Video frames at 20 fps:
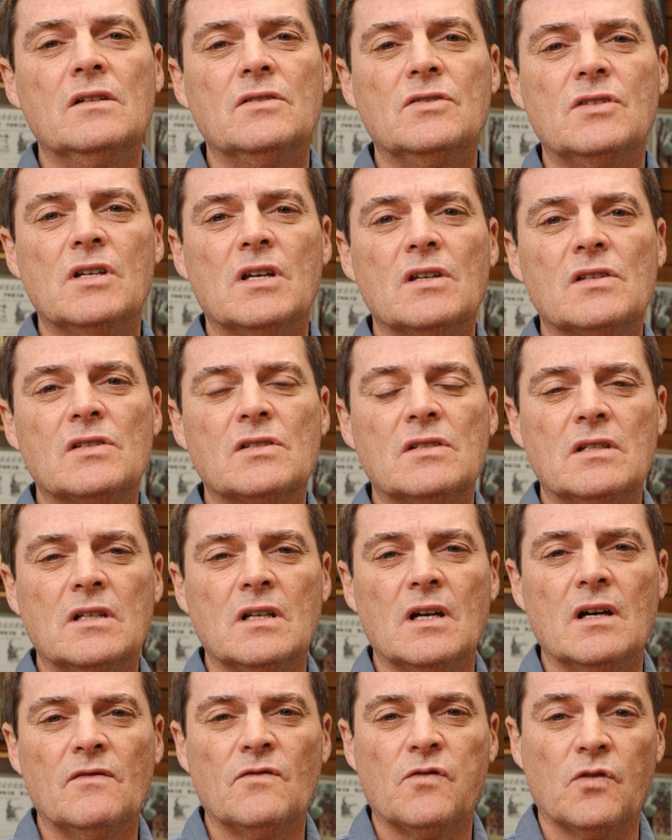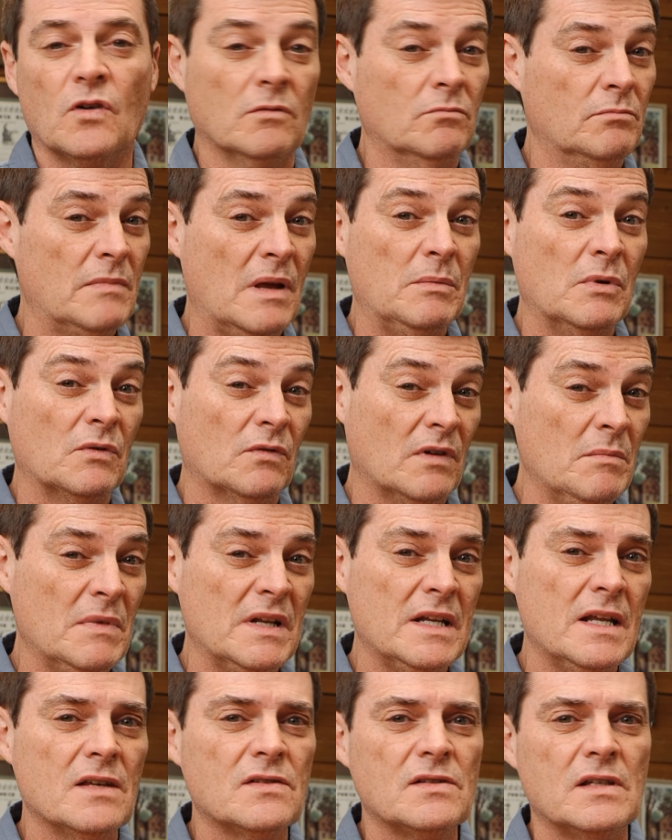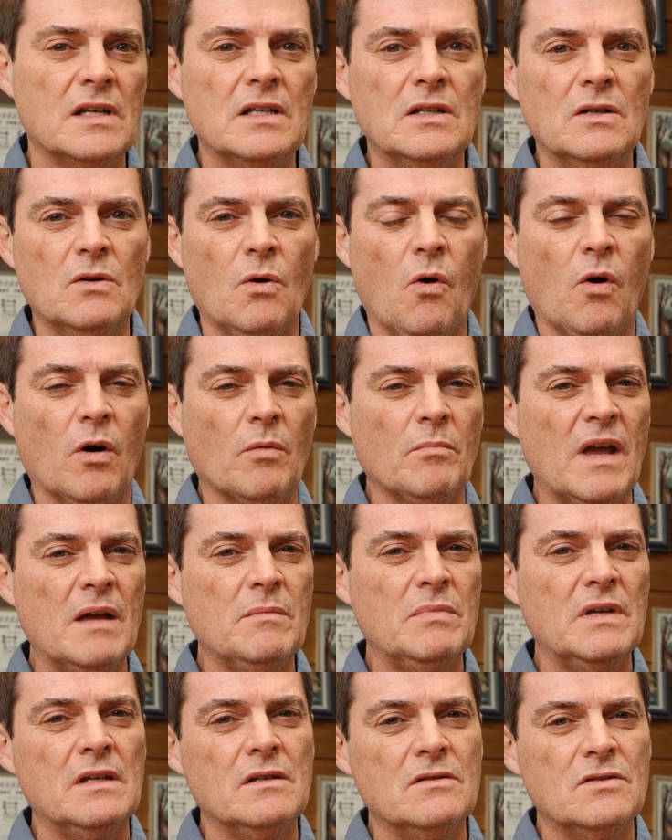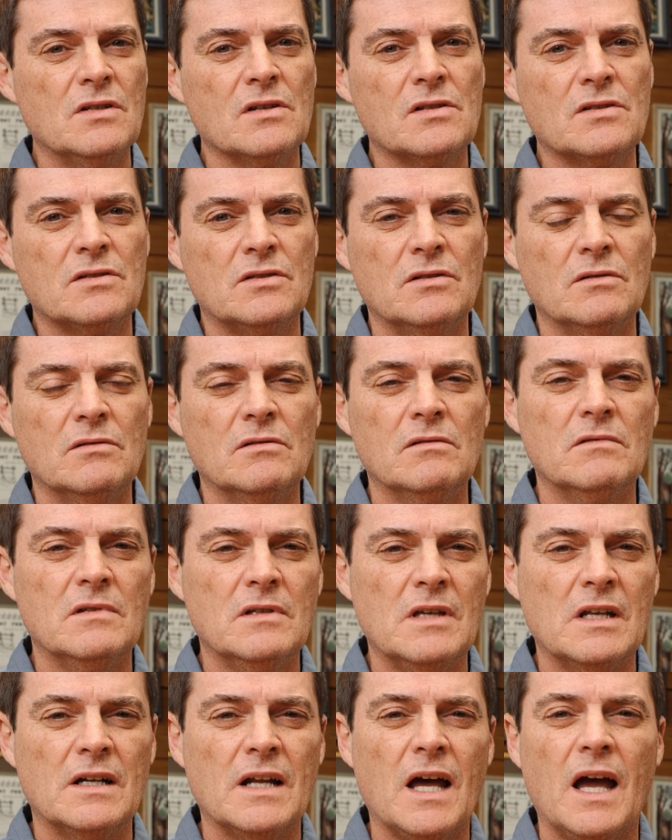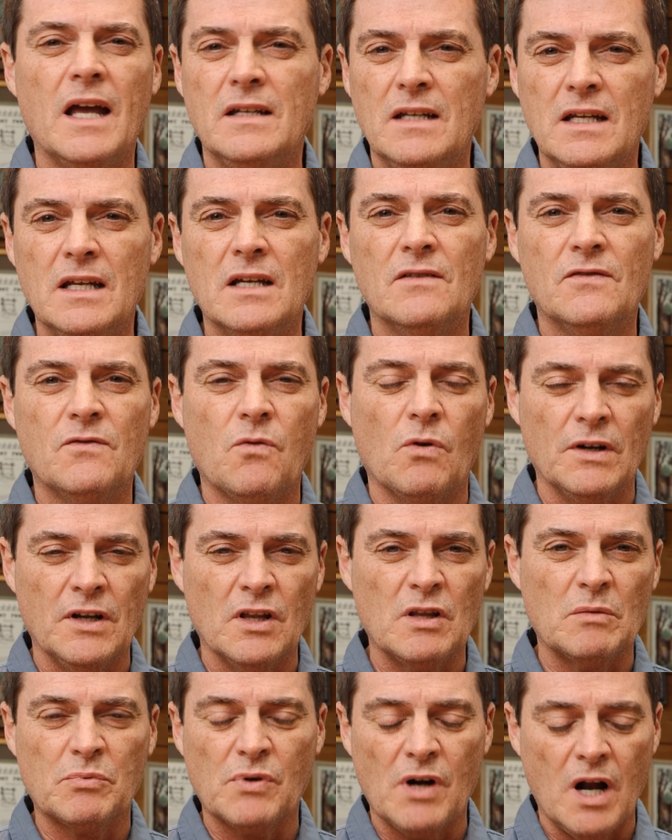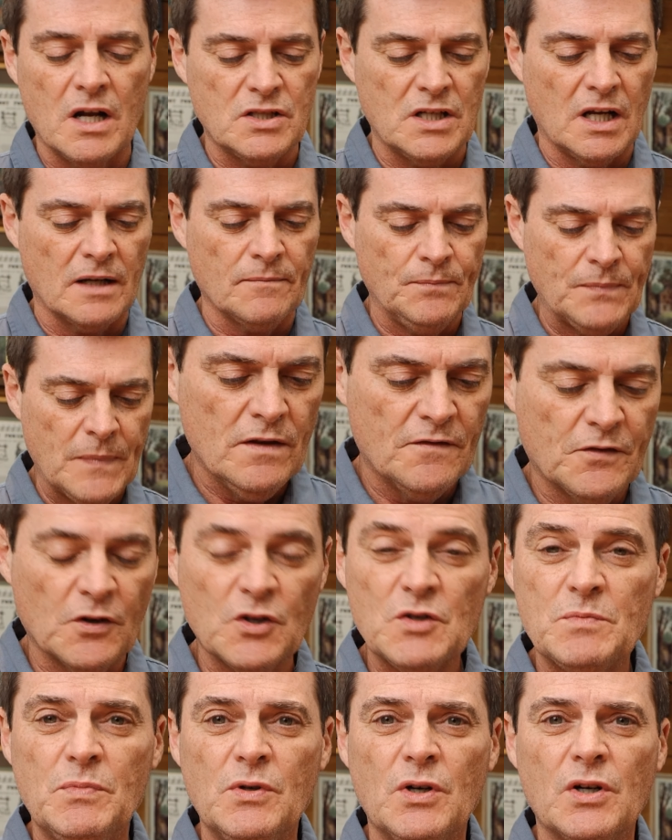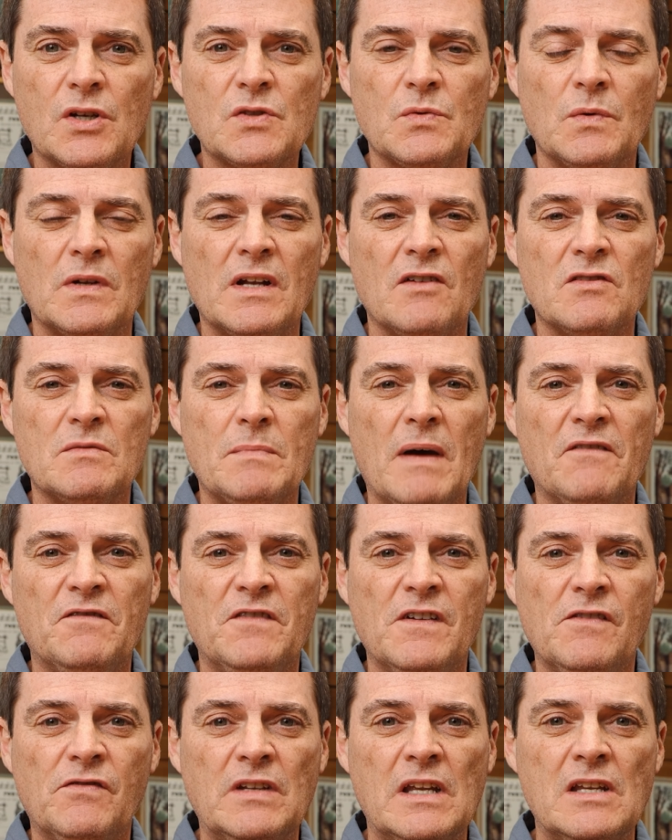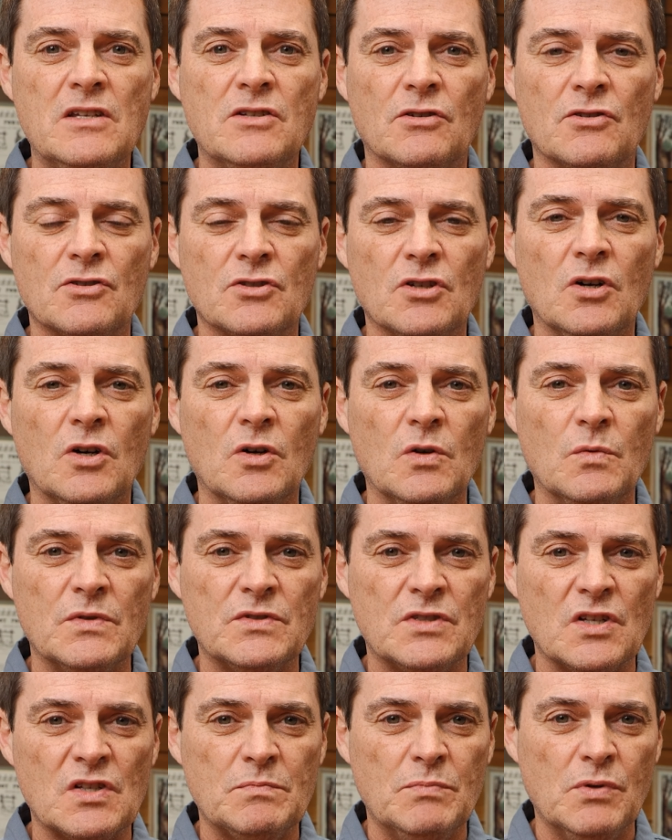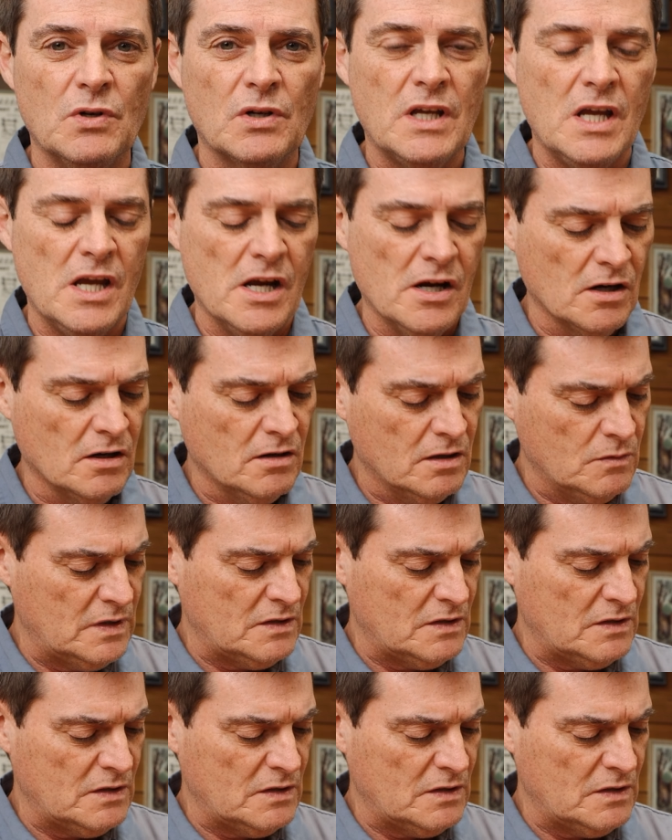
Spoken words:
just for maybe reminiscing or maybe just to get an idea for another project. One of the first books when I was about 15 years old was this book here.